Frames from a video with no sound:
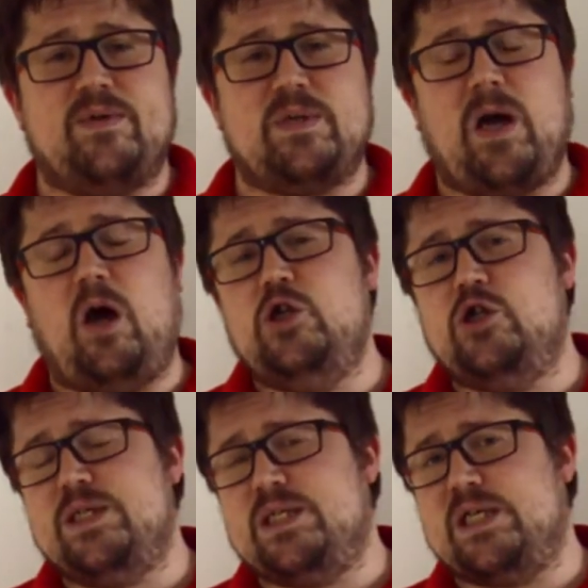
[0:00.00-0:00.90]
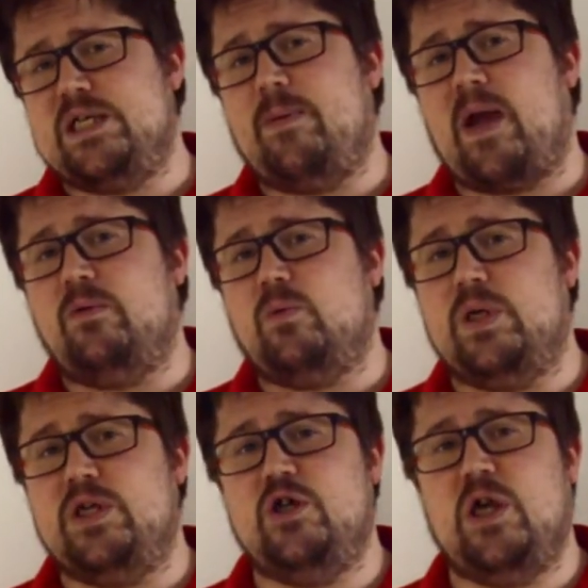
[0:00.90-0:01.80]
It's about £160,
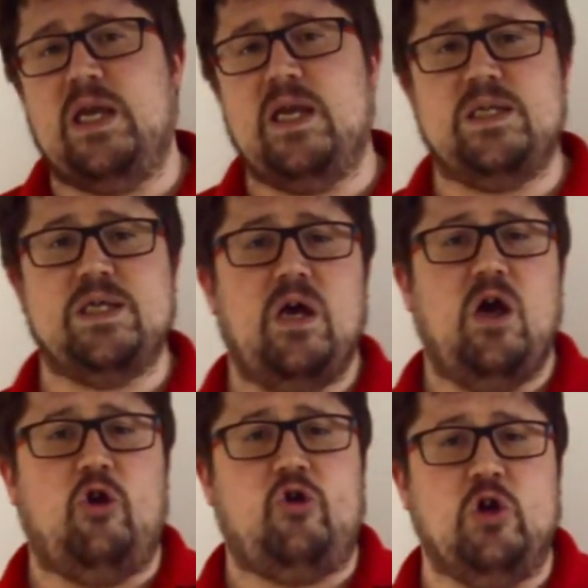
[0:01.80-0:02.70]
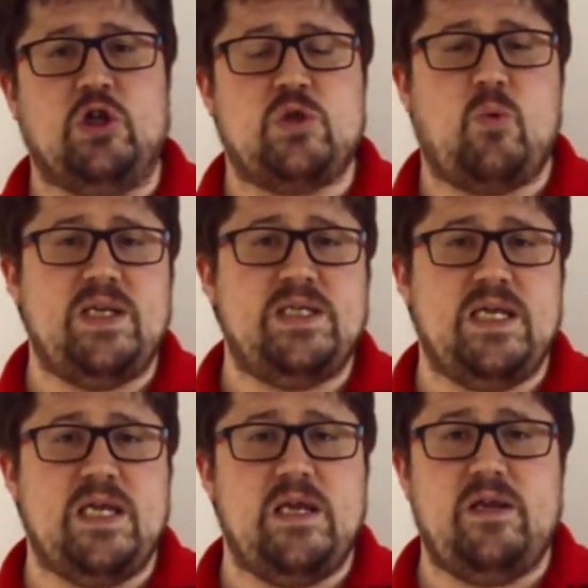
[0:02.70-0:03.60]
which is a good
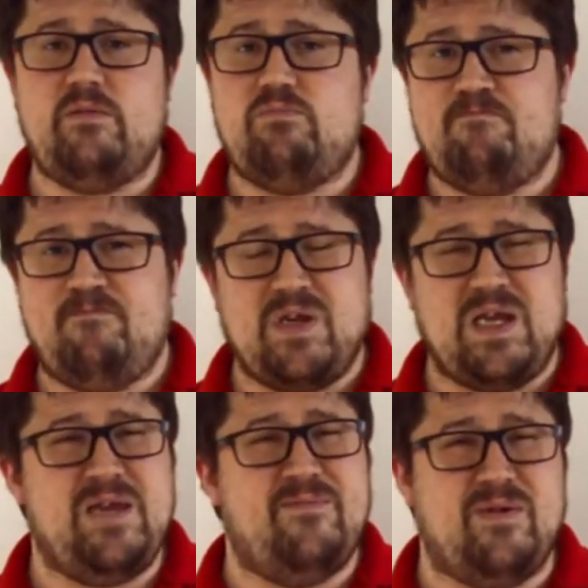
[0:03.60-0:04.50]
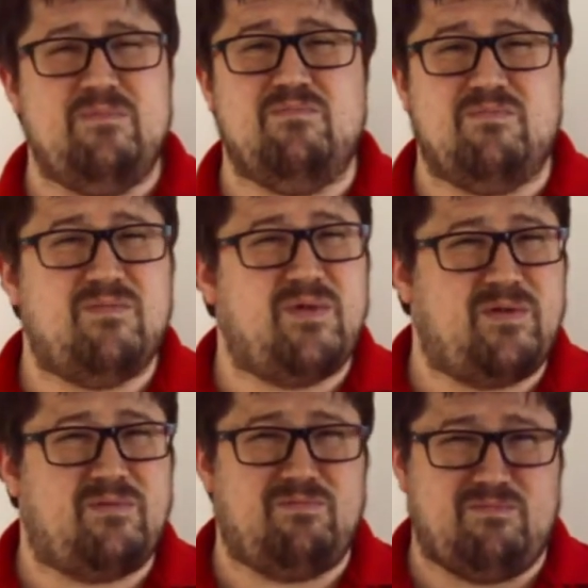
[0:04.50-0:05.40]
20, even
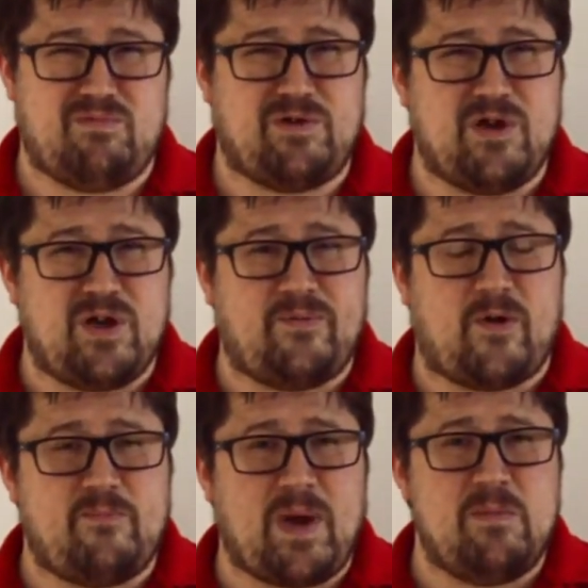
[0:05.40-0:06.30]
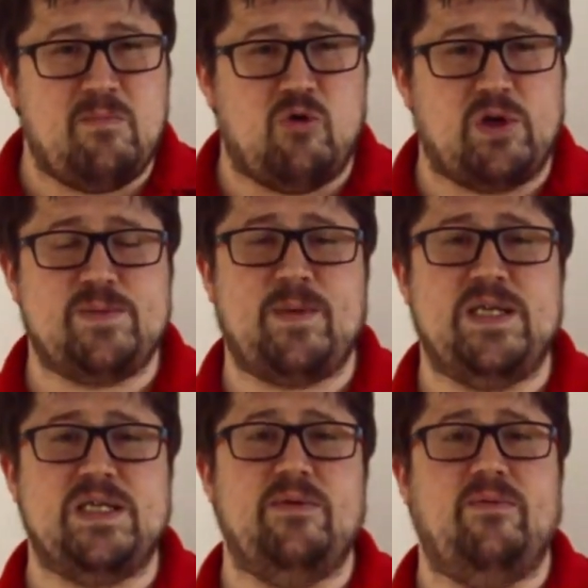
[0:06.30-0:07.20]
£35 more
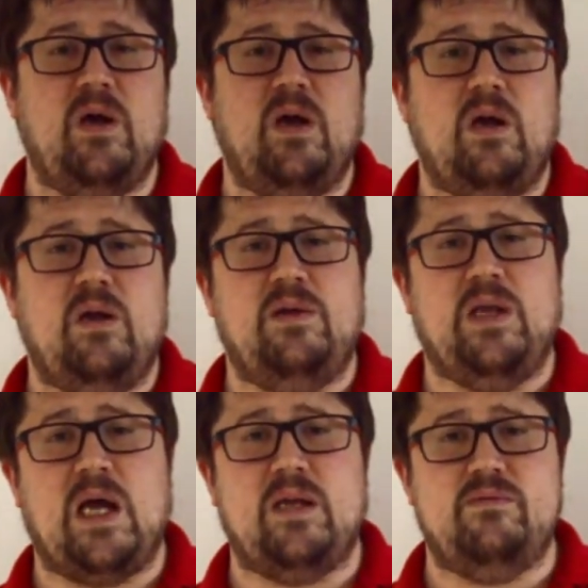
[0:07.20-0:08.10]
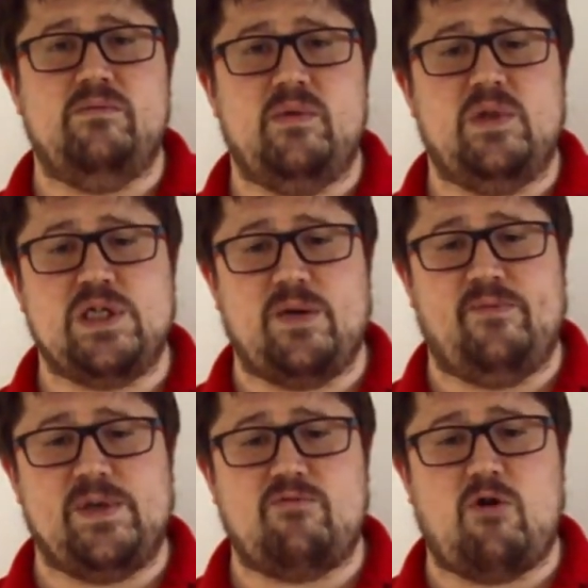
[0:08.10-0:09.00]
expensive than some of
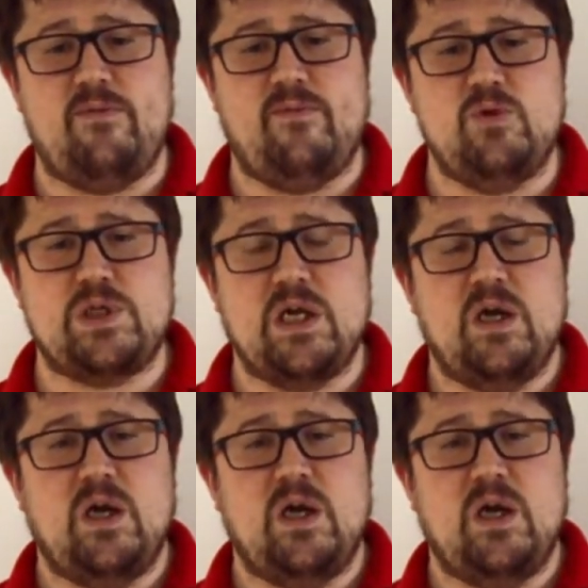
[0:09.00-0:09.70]
its rivals.